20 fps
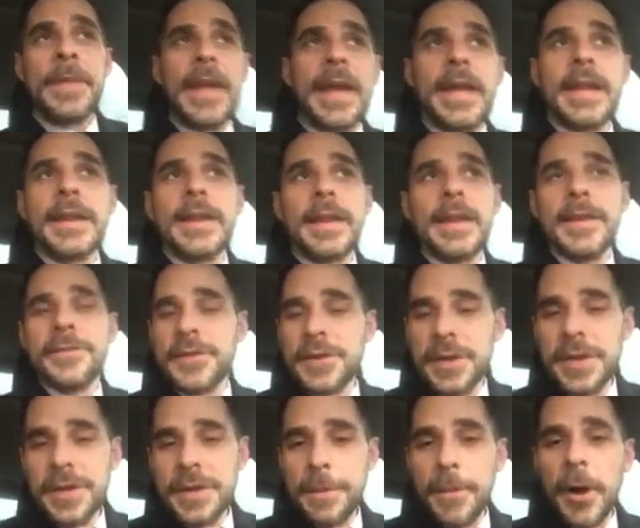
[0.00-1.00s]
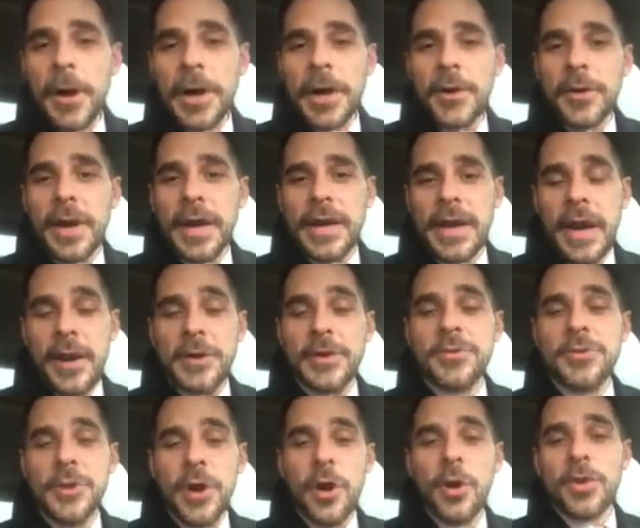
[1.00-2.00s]
And if you're in the market right now,
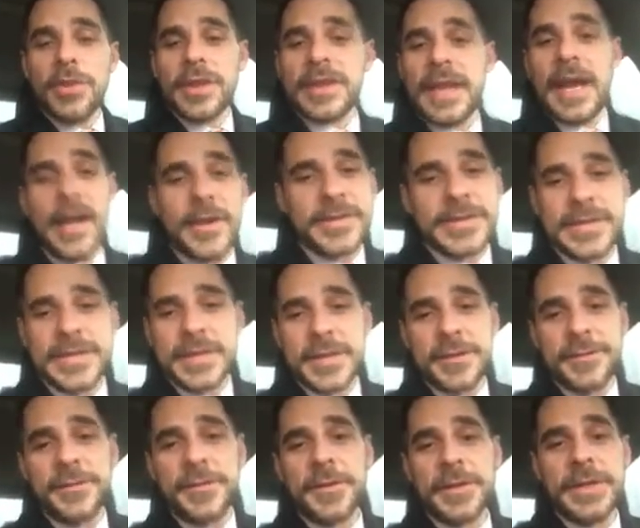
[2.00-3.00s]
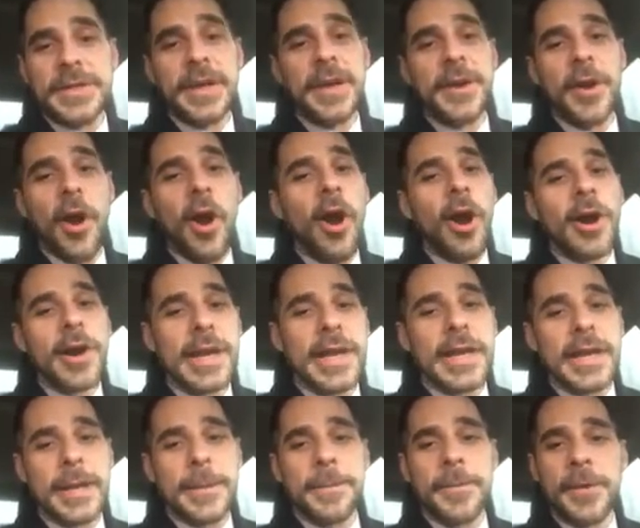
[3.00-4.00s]
you know that the houses that are fully done are
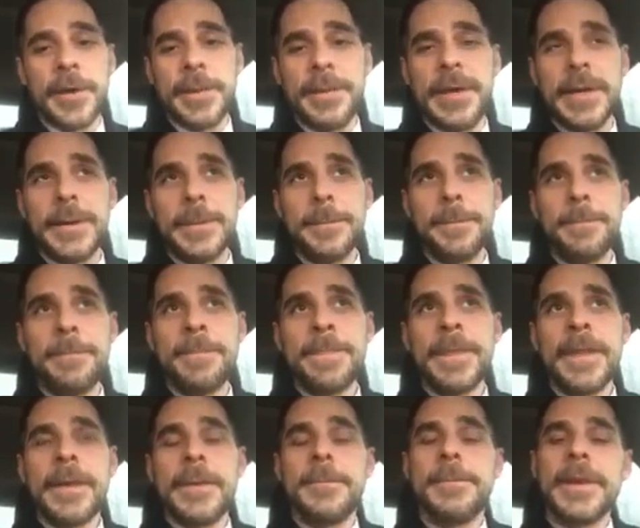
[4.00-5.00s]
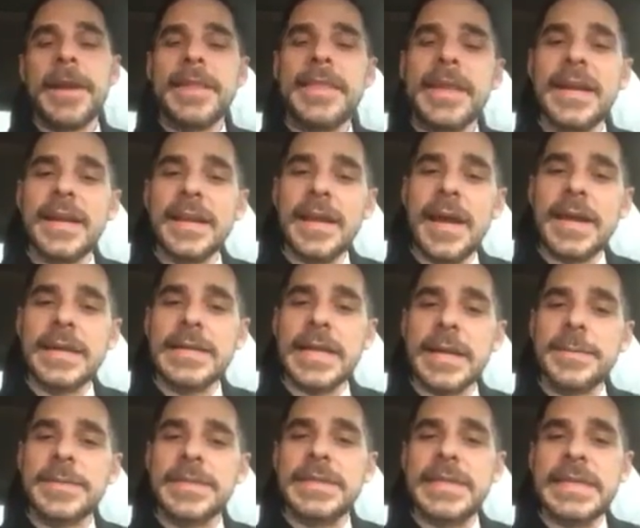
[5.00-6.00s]
getting a premium. But I think a lot of
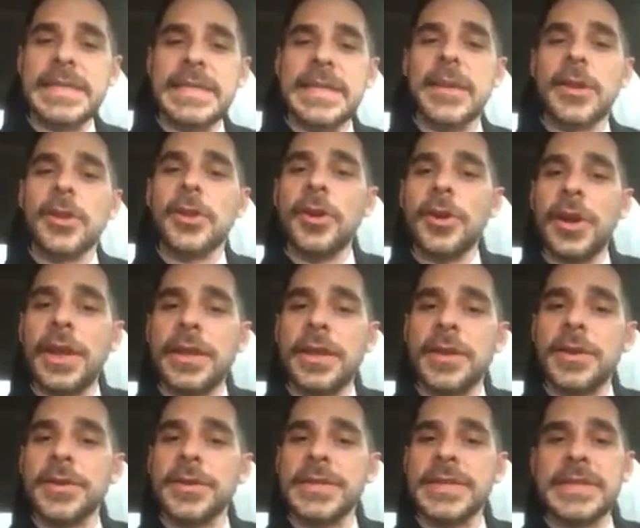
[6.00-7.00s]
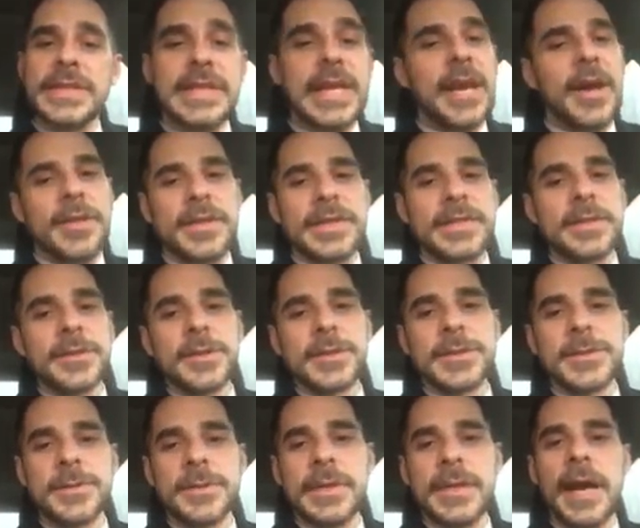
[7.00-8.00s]
times it's easy to look at those and say, oh, this
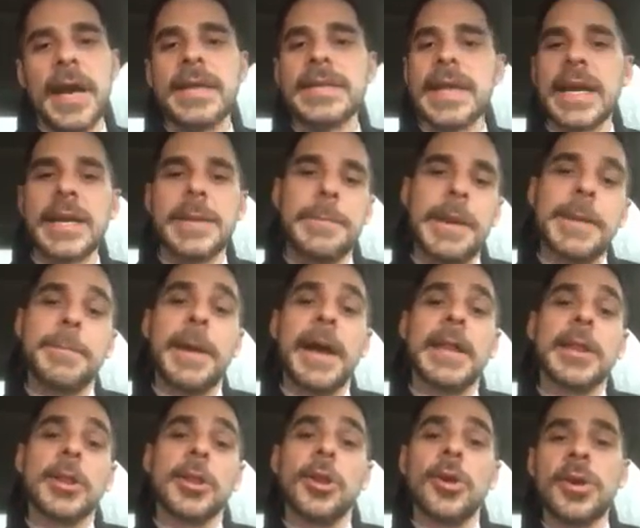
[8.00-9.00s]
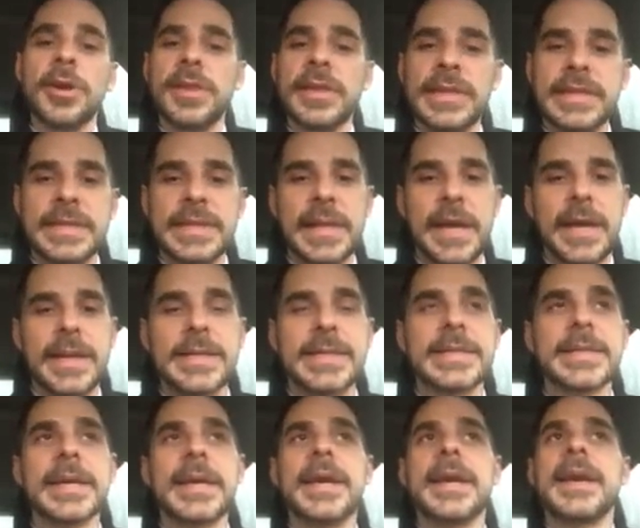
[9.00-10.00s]
looks really nice, I can make mine look this
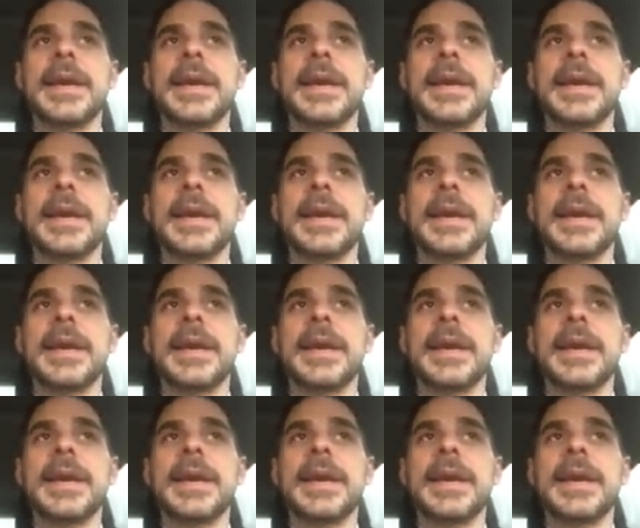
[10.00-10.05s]
nice.